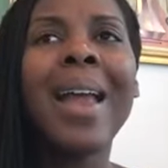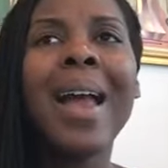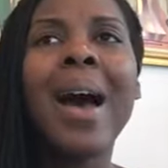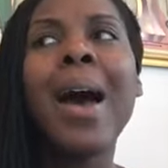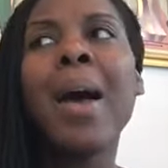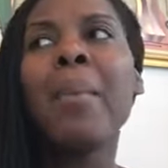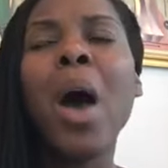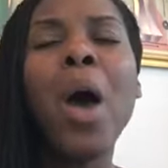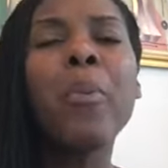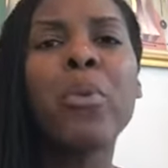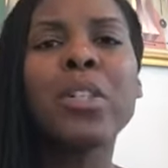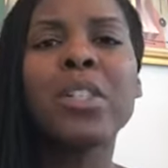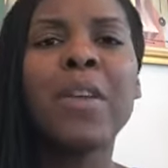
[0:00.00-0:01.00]

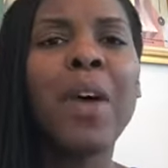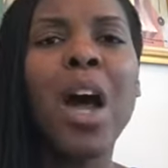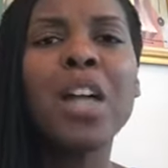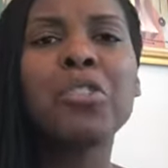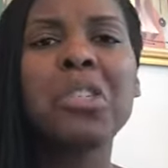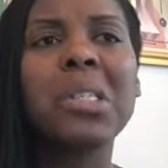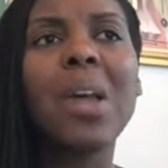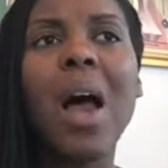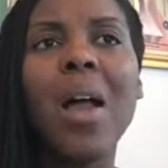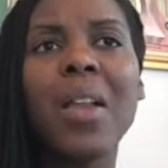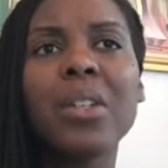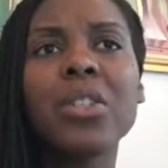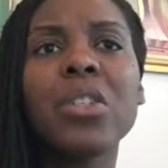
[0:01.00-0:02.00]
upwards of
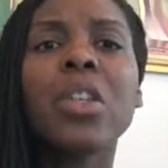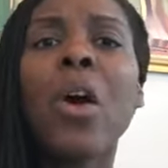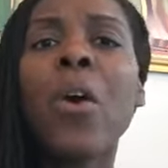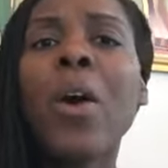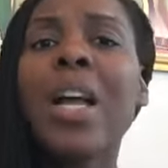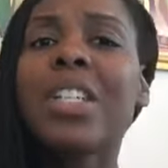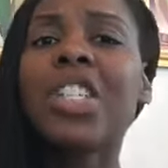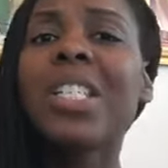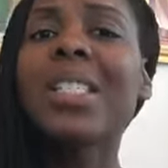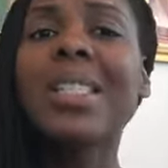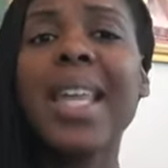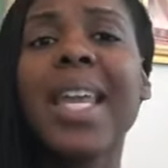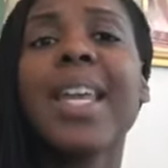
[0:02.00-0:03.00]
$100. So
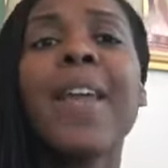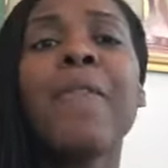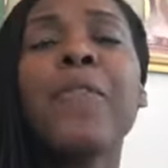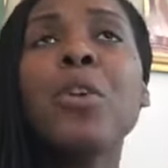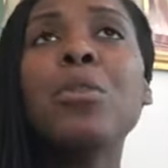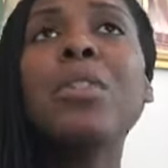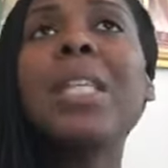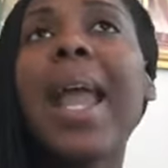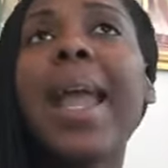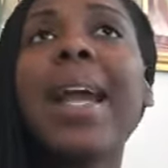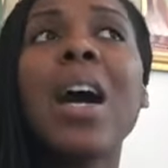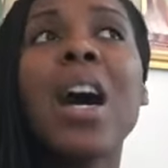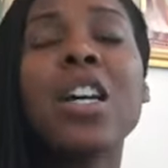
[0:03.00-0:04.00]
just think, if you
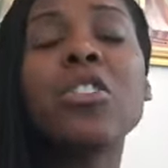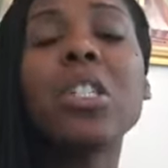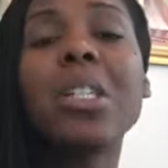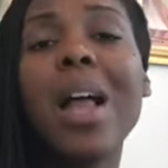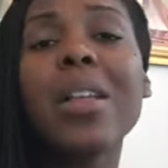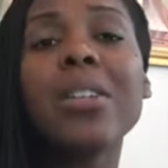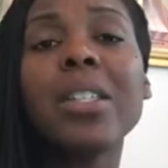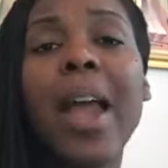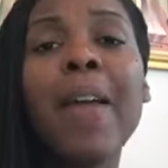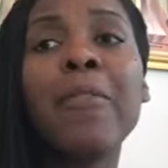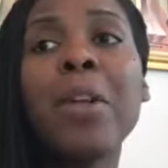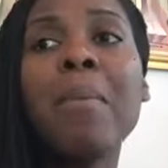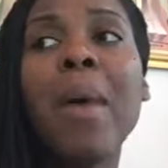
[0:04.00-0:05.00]
take $100
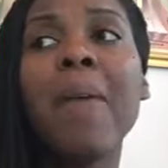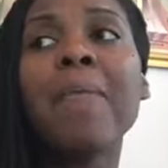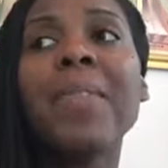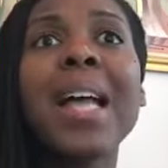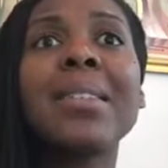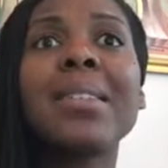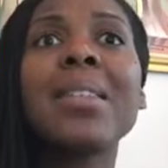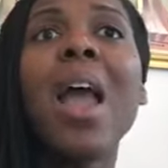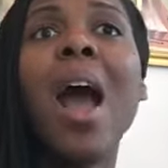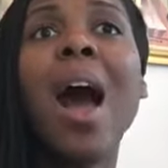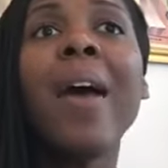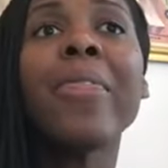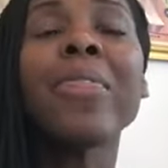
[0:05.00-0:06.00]
every month, that's
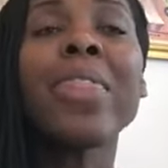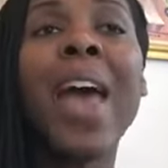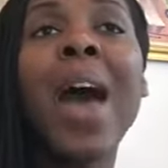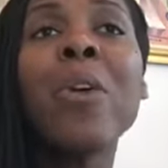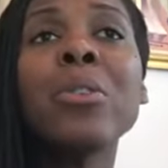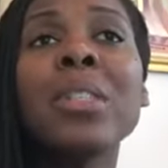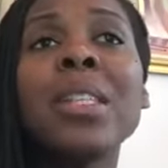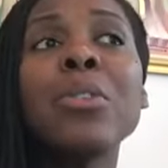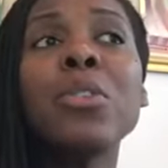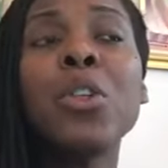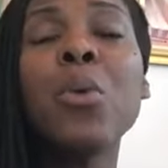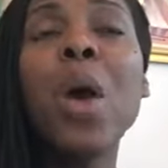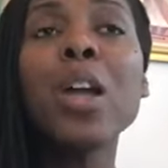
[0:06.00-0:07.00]

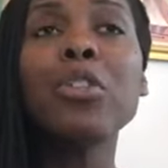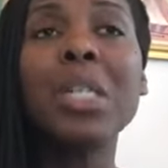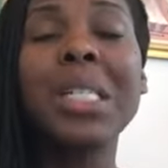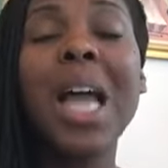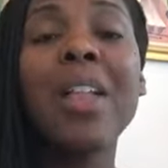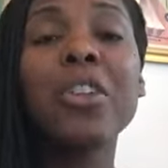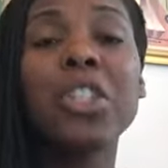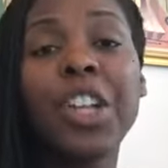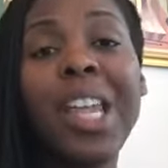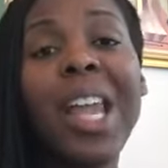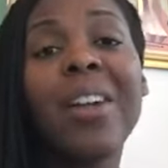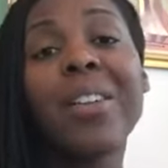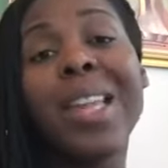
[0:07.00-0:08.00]
$1,200 a
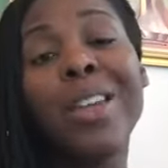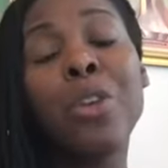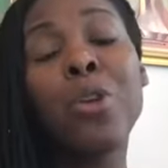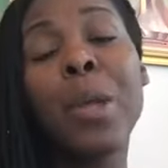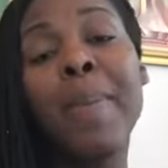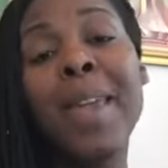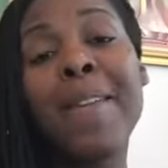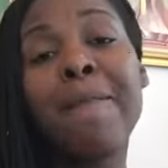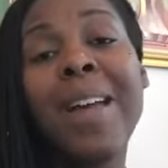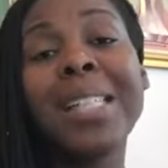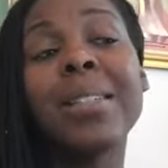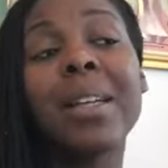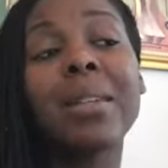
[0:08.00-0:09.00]
year that you could be
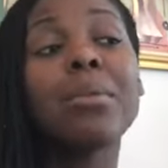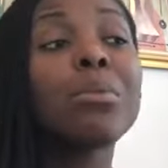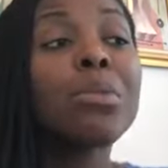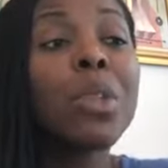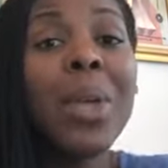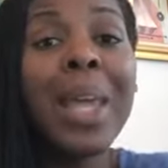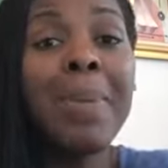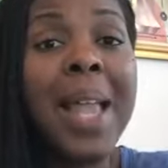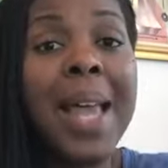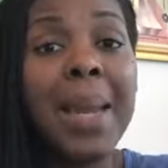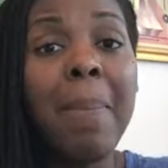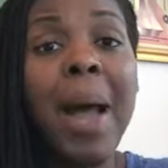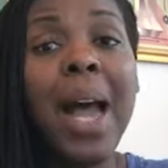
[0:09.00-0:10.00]
investing. So keep
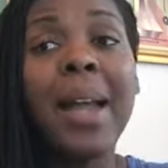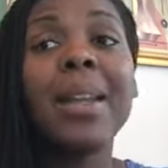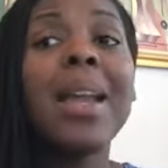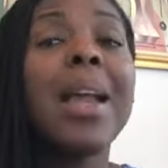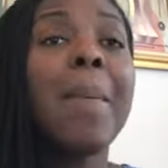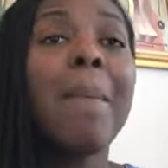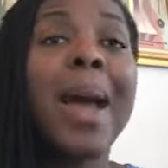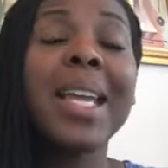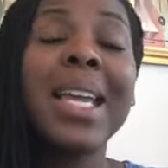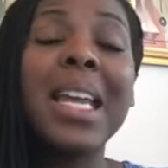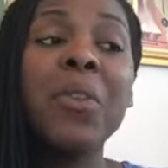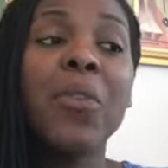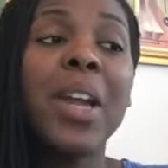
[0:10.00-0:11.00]
that in mind. By
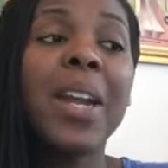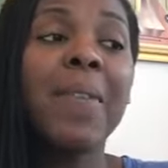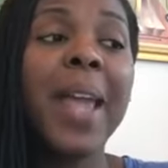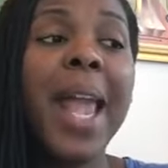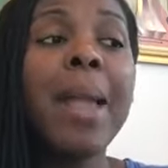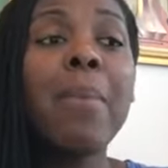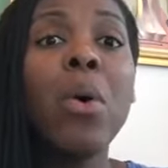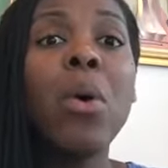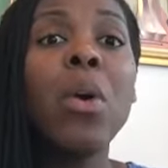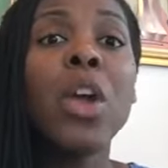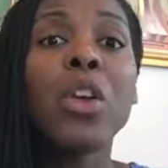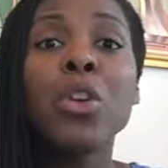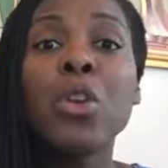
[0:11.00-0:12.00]
getting rid of
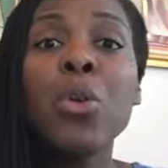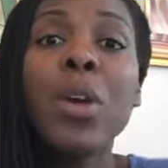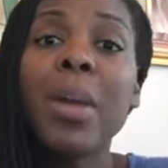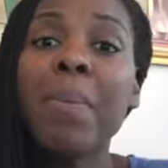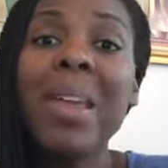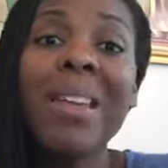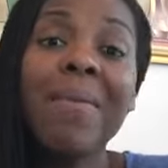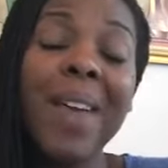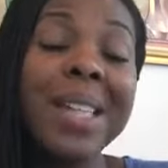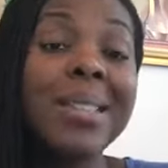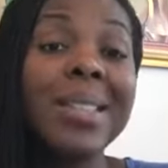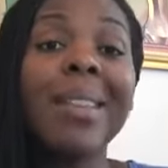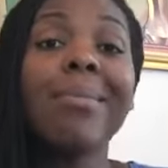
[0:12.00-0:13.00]
cable, you could be
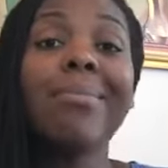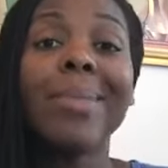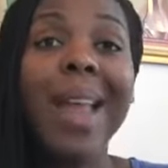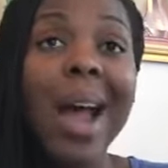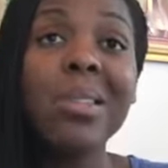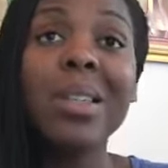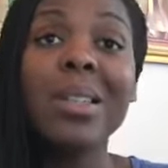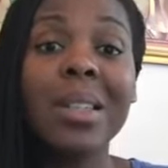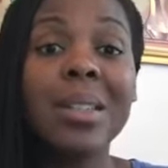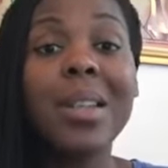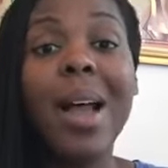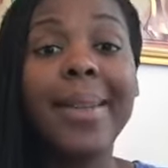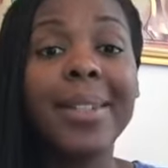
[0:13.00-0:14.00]
investing thousands
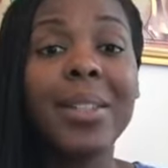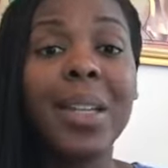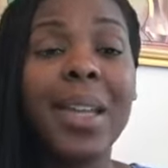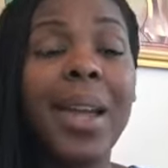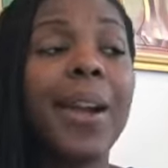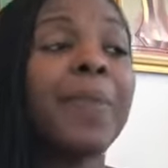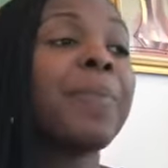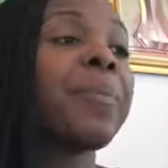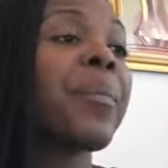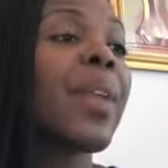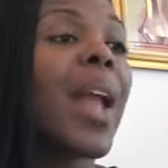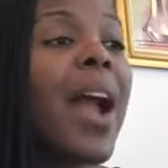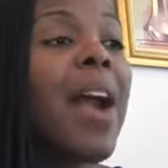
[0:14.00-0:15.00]
of dollars a year. All